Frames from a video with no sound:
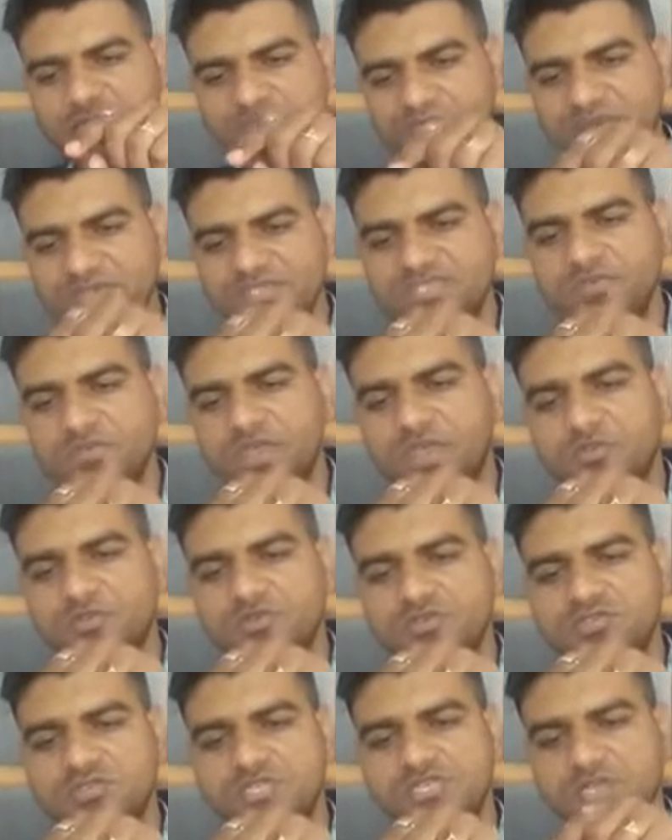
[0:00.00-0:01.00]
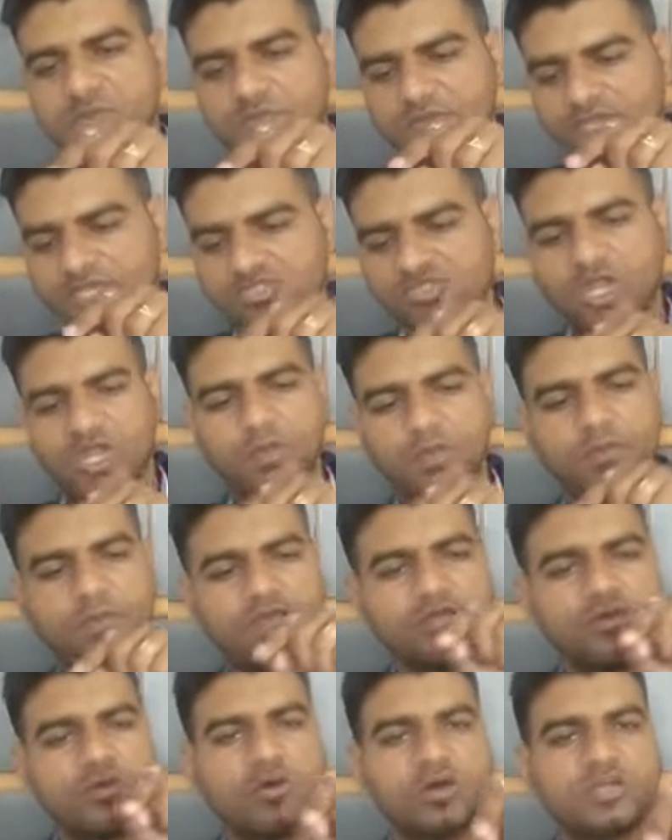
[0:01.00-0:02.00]
specific immune system is not
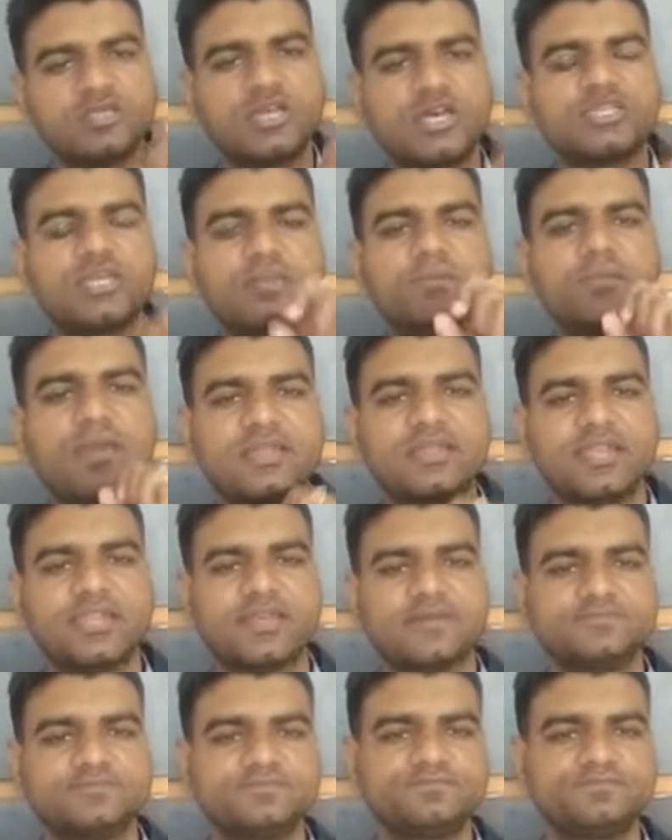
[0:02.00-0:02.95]
effective over the other bacteria.